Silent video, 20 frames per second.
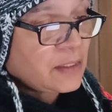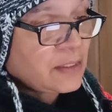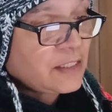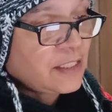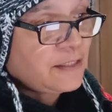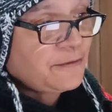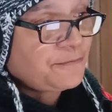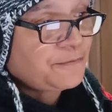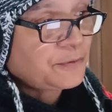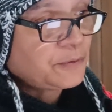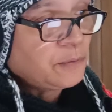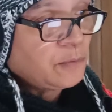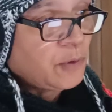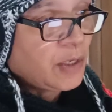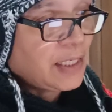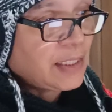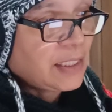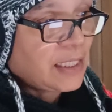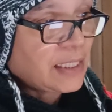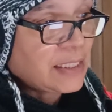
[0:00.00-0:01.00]
default
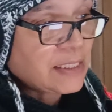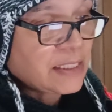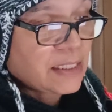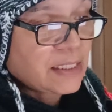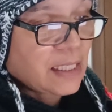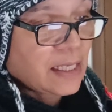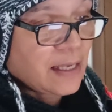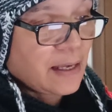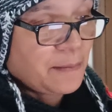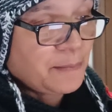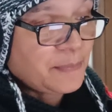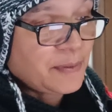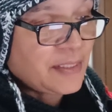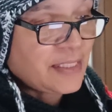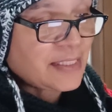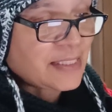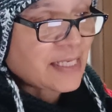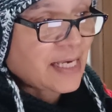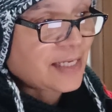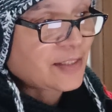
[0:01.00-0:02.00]
one under the
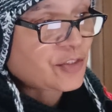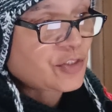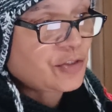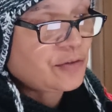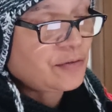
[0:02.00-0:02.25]
Companies Act